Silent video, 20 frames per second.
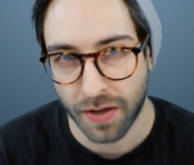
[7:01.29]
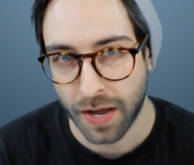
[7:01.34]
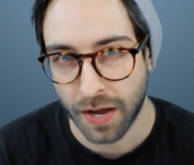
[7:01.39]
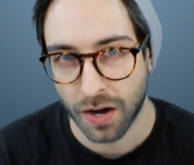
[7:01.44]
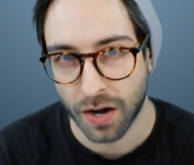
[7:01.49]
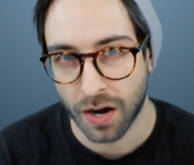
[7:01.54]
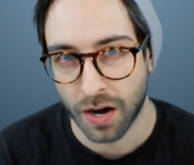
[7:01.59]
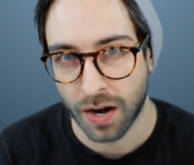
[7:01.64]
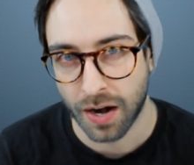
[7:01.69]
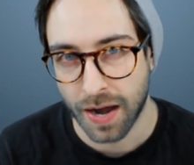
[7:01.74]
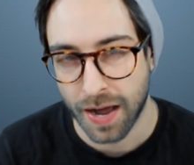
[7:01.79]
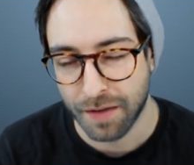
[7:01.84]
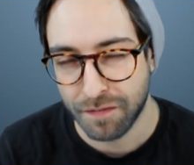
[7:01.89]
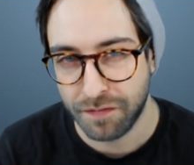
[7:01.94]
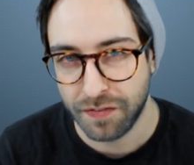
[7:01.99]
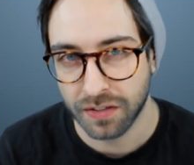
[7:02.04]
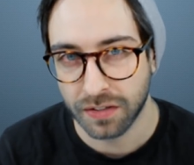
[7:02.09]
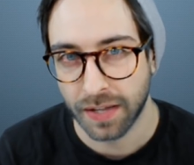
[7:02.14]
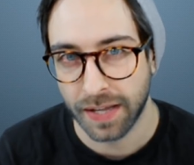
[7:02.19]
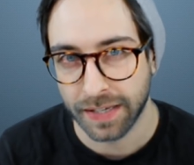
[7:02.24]
AR, I
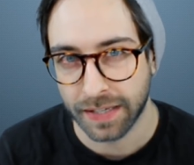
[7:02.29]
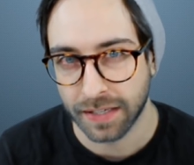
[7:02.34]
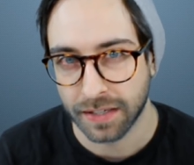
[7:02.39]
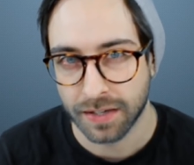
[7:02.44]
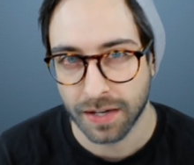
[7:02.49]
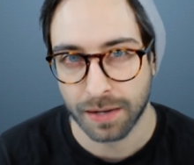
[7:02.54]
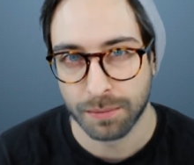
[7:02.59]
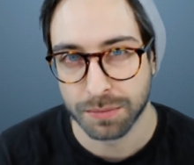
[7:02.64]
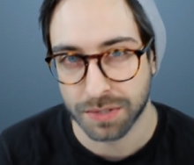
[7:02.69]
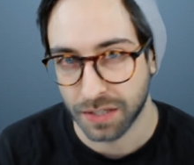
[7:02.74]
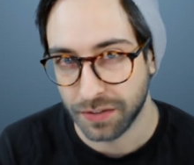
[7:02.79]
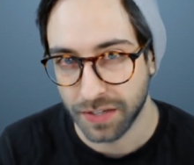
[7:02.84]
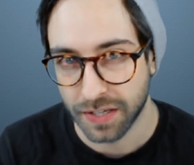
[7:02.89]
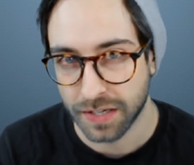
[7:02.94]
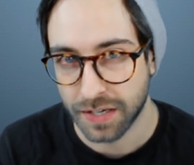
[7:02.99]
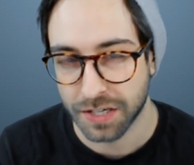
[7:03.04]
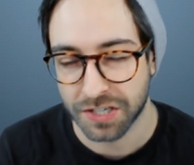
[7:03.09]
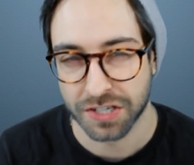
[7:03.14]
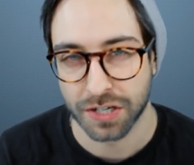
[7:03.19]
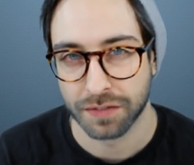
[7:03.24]
feel like it comes in the
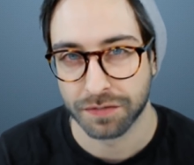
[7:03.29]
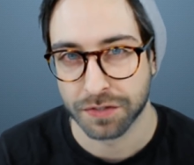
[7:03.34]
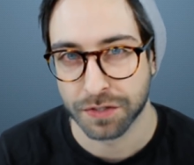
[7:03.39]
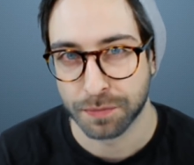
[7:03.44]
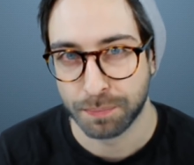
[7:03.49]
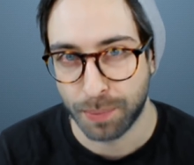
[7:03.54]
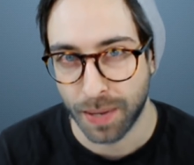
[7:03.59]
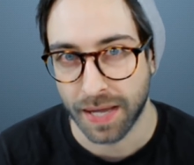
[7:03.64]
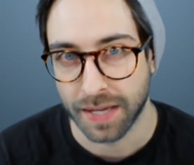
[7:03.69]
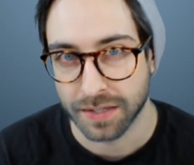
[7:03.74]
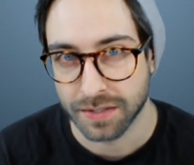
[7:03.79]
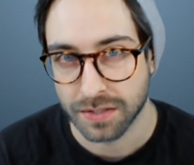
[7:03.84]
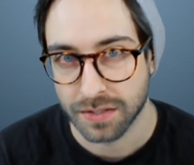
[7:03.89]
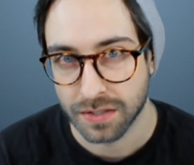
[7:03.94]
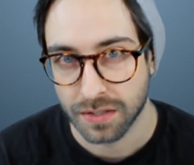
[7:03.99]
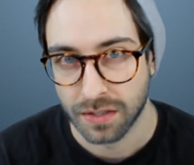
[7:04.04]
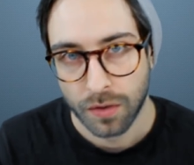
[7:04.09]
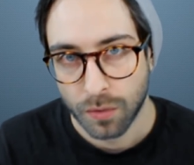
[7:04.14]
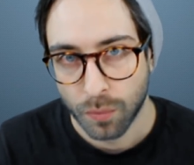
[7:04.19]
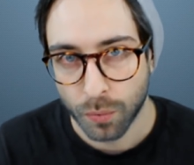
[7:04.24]
addition of space.
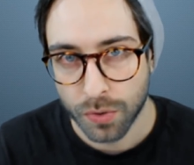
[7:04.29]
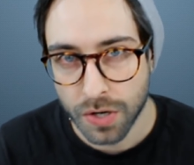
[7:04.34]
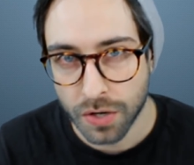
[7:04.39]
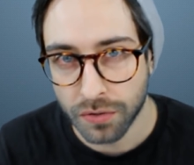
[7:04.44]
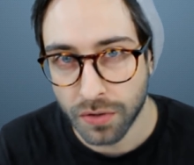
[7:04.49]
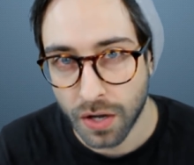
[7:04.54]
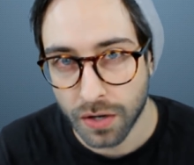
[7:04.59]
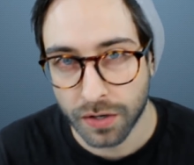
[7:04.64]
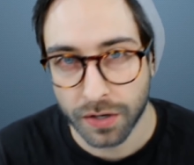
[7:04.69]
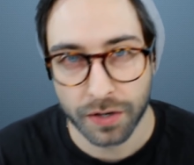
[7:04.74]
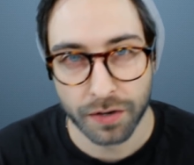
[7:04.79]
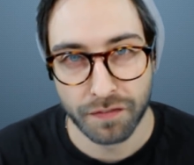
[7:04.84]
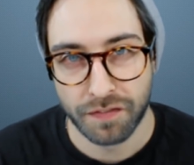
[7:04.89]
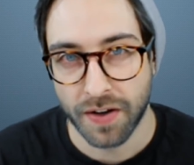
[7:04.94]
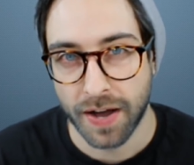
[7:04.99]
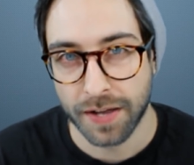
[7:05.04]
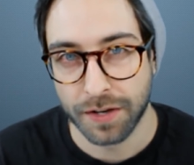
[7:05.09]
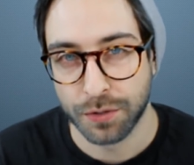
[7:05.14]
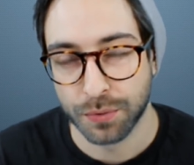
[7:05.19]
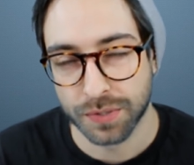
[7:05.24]
We're no longer
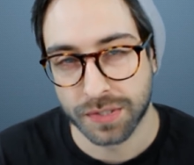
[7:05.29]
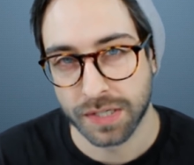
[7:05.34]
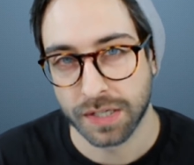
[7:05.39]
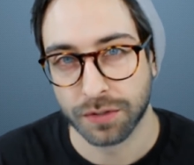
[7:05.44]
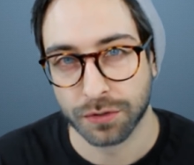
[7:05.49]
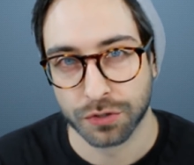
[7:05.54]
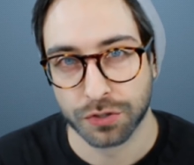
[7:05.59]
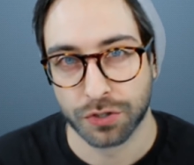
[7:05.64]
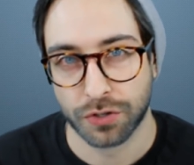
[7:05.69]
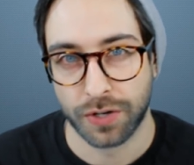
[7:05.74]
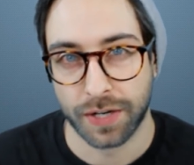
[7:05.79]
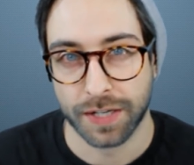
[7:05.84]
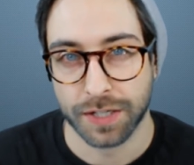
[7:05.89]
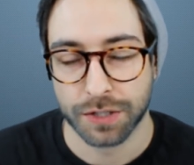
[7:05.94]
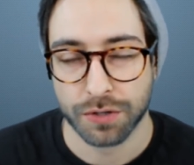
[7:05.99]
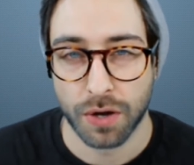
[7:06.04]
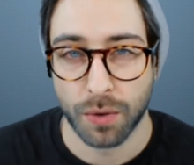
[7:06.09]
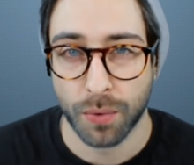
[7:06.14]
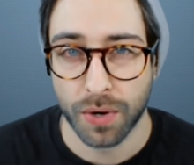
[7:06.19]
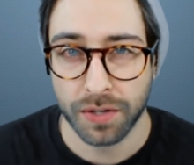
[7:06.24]
confined to a single screen,
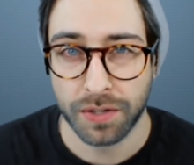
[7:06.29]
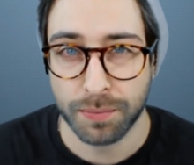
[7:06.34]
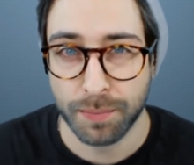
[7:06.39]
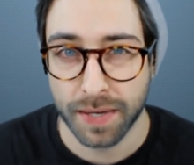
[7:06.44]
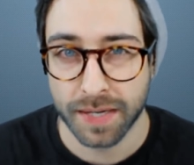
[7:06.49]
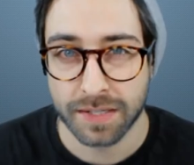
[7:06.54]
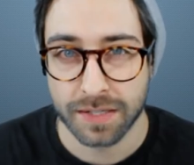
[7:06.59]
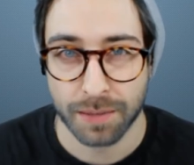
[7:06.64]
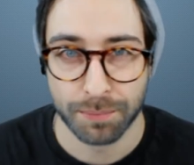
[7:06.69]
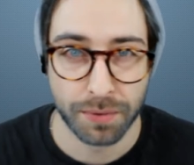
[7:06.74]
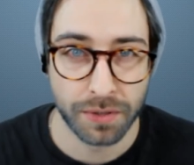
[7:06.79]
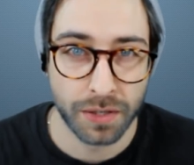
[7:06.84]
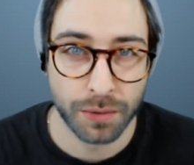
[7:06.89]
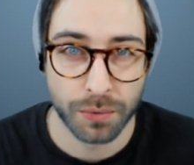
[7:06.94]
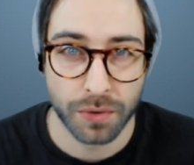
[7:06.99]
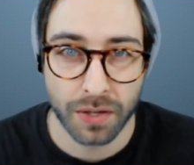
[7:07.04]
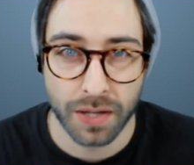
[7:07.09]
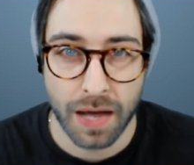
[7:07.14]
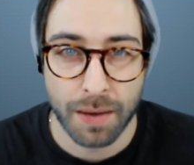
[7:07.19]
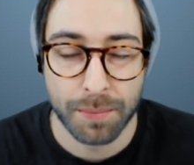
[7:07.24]
so I wanted to make something that
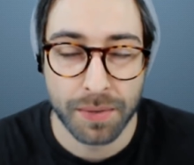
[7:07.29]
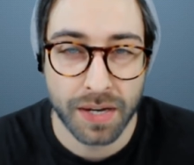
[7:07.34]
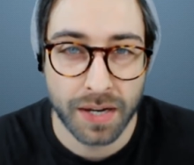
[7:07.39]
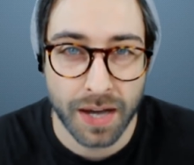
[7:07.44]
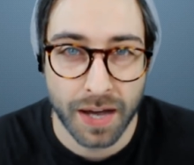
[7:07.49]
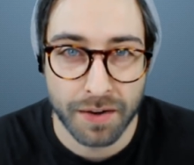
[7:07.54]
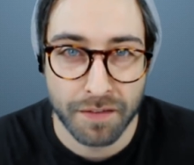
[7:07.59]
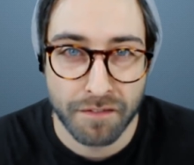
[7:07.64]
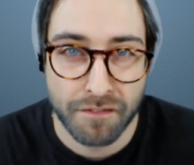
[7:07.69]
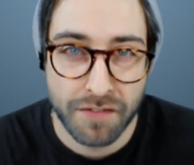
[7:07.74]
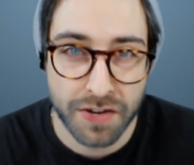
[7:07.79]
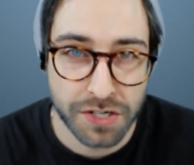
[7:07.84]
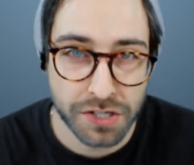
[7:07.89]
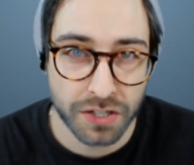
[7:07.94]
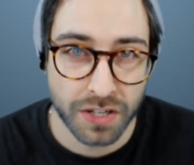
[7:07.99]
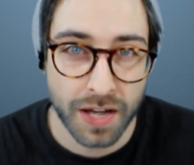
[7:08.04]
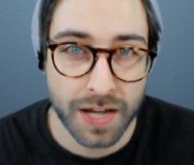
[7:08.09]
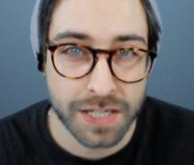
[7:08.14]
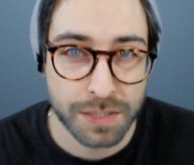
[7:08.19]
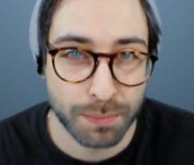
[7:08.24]
would allow me to kind of
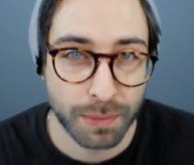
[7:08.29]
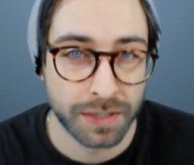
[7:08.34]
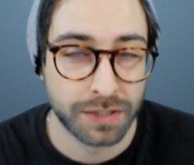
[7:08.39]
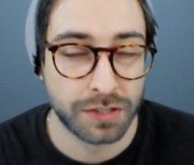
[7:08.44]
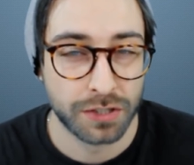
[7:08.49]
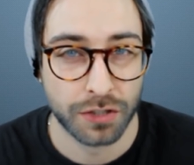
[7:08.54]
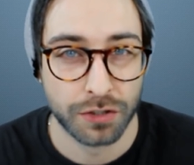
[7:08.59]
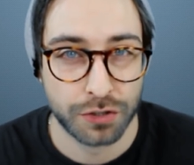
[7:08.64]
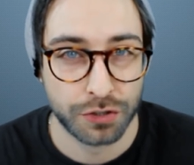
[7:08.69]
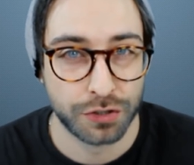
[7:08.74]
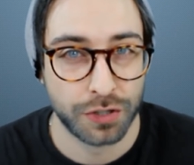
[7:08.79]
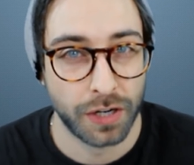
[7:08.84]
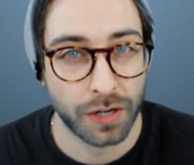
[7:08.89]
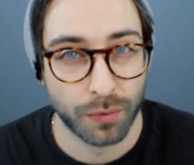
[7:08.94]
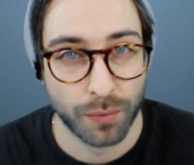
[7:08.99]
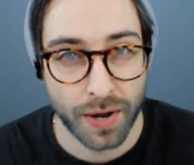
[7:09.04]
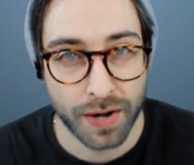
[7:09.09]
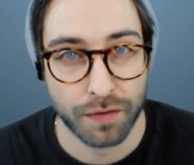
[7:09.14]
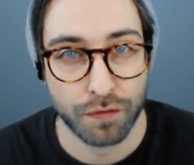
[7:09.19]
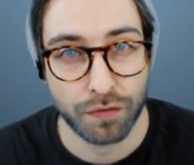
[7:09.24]
visualize my search trail
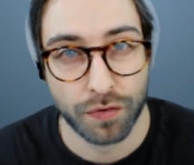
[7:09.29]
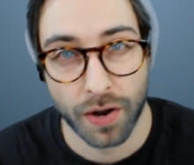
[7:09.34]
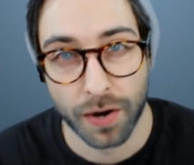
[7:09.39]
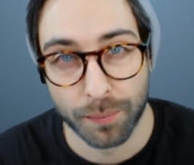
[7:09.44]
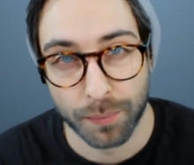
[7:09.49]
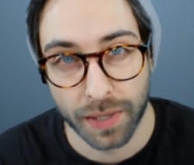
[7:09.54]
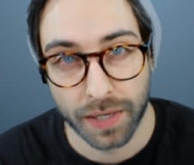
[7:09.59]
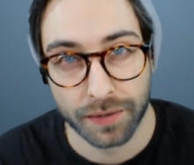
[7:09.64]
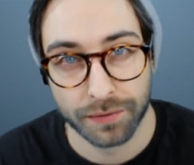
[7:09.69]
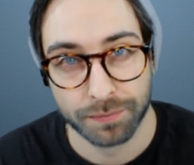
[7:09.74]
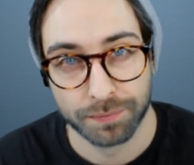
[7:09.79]
right in front of me.